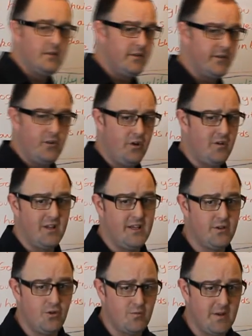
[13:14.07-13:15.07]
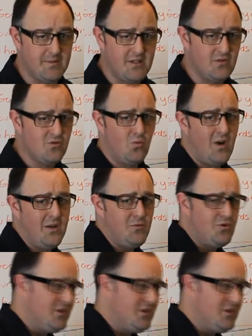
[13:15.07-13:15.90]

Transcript: They're not related to your website, so why would